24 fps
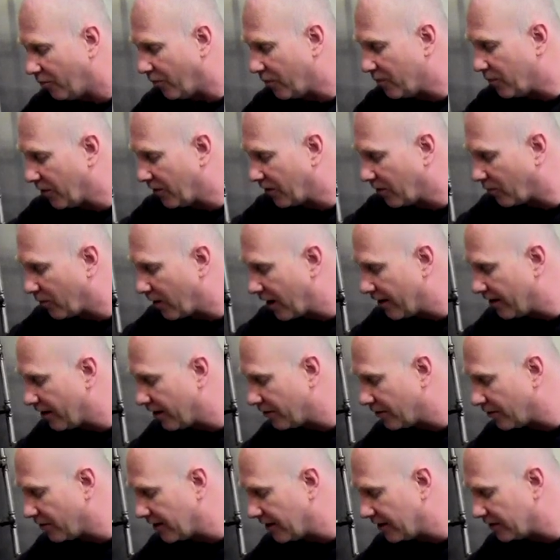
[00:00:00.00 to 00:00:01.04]
we put it right
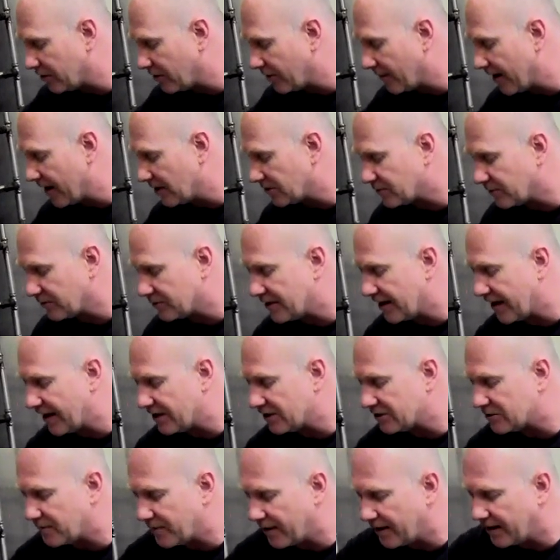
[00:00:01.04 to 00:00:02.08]
underneath the mashed
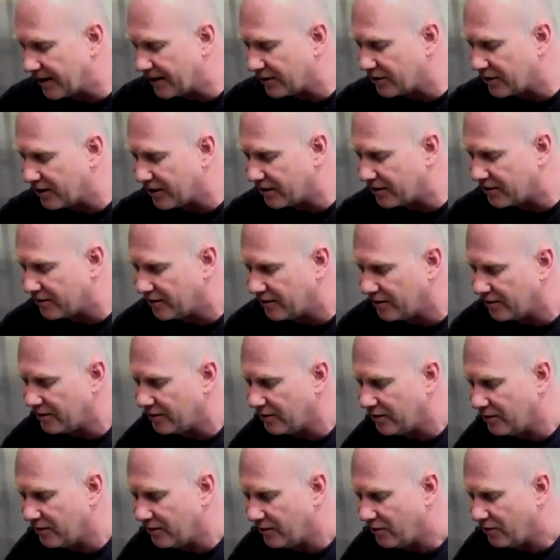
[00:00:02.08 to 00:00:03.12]
potatoes, but I think
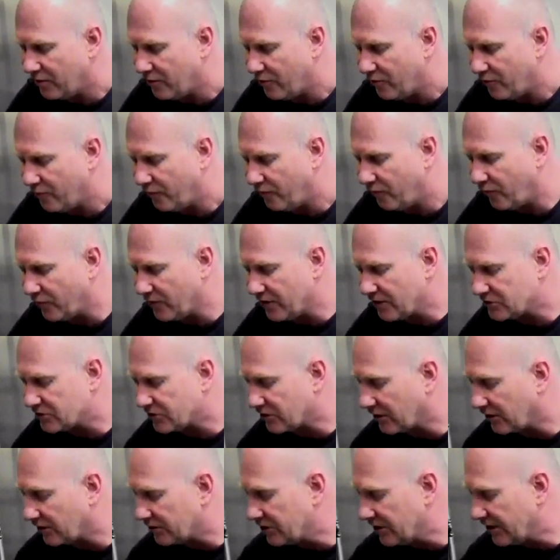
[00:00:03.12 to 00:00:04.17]
for
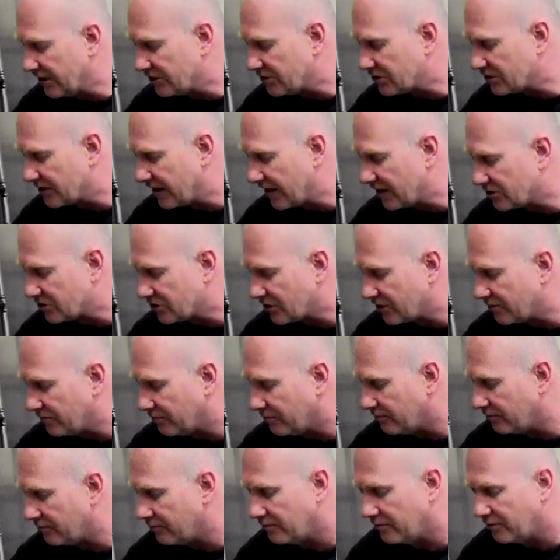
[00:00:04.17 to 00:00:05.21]
this little teach session,
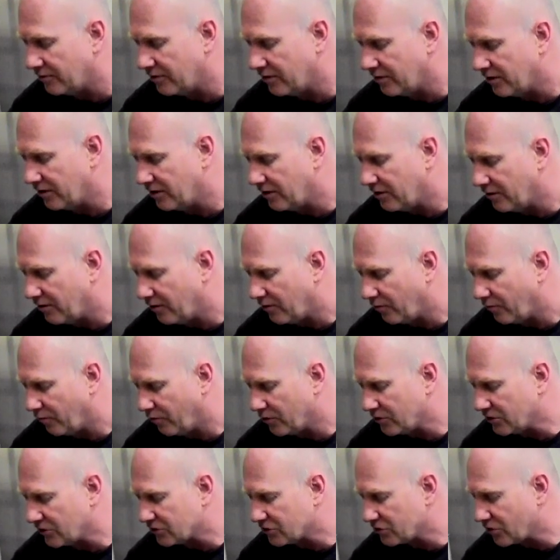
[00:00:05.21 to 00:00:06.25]

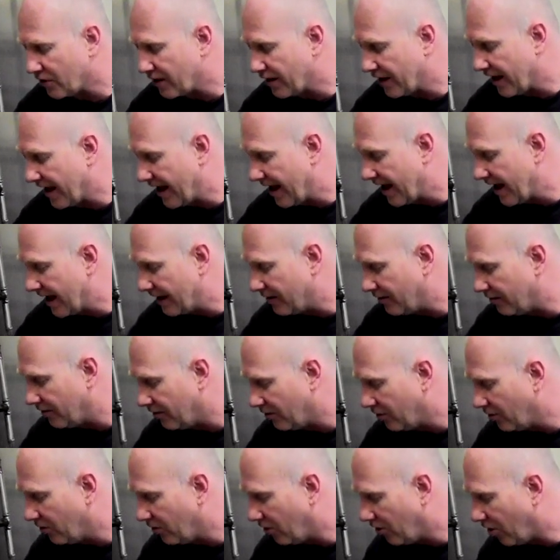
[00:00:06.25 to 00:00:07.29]
we're just going to add
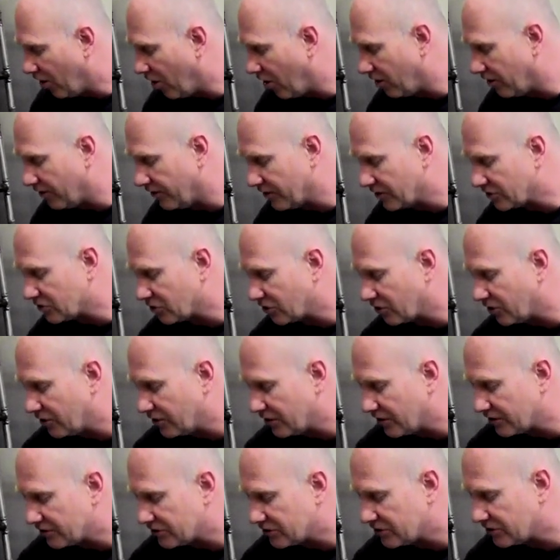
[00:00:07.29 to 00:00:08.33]
all of this
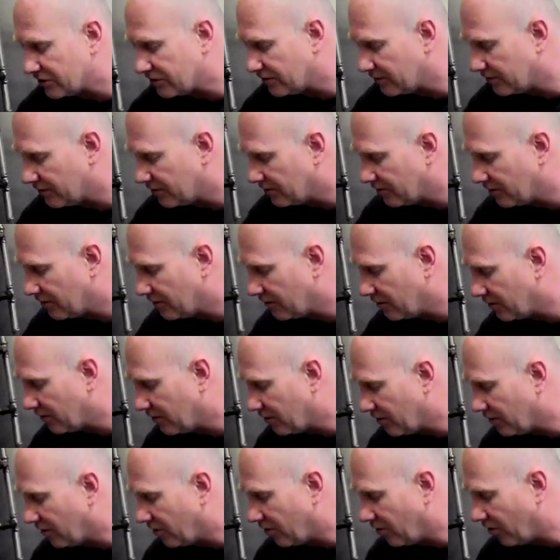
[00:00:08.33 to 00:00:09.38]
goodness
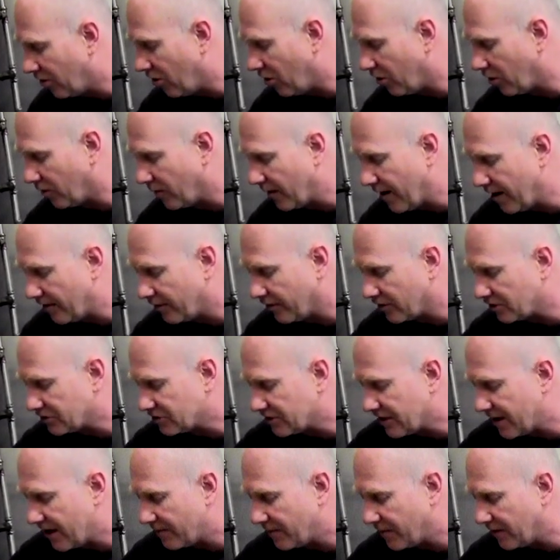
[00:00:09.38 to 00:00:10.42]
all around our
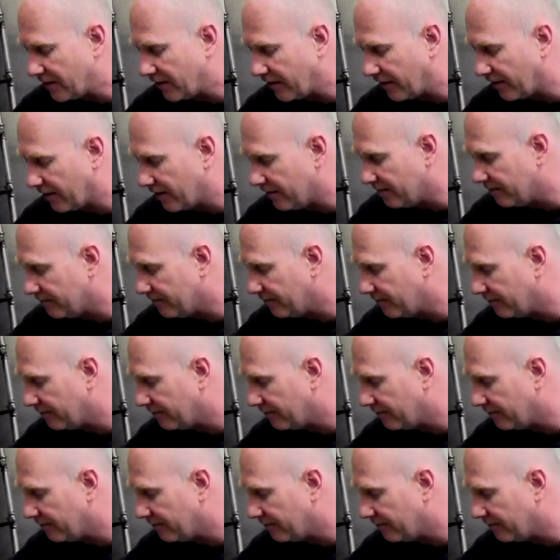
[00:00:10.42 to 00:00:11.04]
salmon here.